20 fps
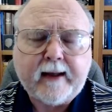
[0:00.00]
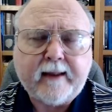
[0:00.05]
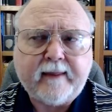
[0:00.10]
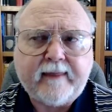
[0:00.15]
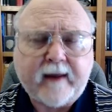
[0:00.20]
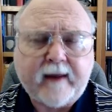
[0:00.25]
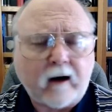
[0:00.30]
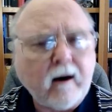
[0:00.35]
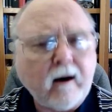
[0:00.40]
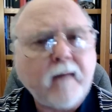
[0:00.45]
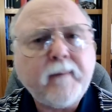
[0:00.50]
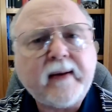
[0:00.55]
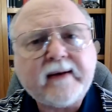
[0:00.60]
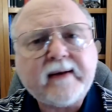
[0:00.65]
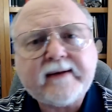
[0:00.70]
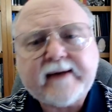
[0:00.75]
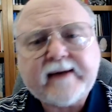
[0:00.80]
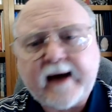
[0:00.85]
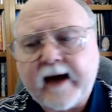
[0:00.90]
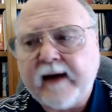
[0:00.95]
There have been
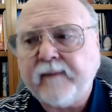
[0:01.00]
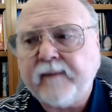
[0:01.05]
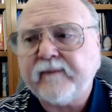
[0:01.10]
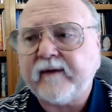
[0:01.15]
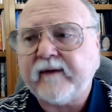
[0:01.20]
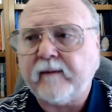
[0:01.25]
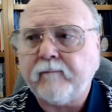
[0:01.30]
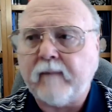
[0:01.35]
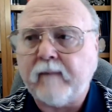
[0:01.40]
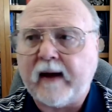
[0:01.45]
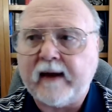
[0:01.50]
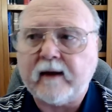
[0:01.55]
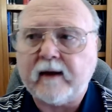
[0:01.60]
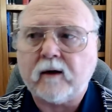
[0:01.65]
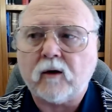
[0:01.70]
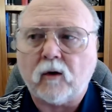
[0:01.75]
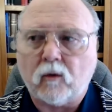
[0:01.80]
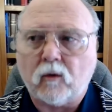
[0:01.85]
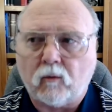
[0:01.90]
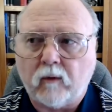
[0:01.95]
times in my
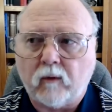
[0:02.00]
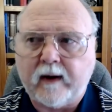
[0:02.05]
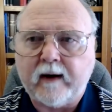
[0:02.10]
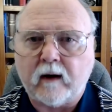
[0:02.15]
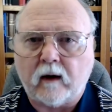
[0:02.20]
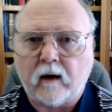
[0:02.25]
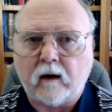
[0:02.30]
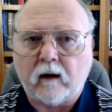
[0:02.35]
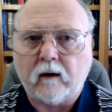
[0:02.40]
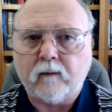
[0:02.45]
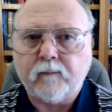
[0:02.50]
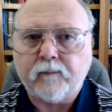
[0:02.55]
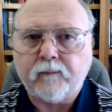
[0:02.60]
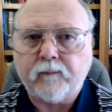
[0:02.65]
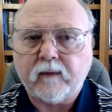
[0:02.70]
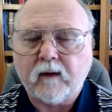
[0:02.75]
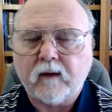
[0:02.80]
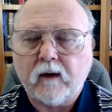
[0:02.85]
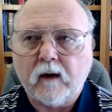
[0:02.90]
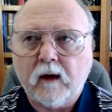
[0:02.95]
career
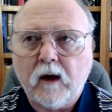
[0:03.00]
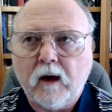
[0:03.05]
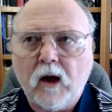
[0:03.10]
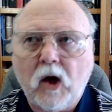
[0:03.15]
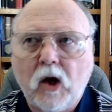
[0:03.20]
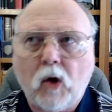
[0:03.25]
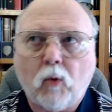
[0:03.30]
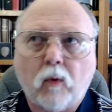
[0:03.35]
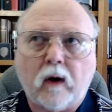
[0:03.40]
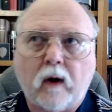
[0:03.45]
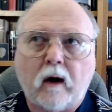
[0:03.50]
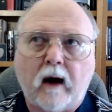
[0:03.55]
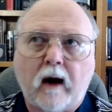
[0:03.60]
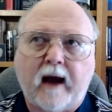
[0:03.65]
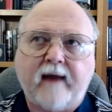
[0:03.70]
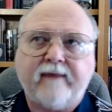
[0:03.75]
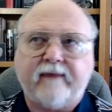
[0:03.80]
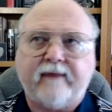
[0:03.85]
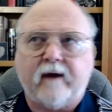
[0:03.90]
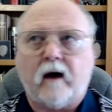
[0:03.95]
where
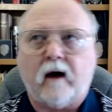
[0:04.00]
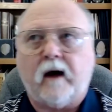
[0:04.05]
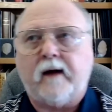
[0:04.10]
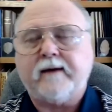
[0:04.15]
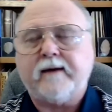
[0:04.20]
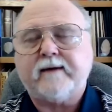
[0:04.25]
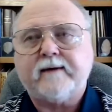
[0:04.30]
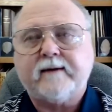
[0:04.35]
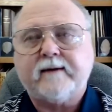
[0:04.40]
I thought,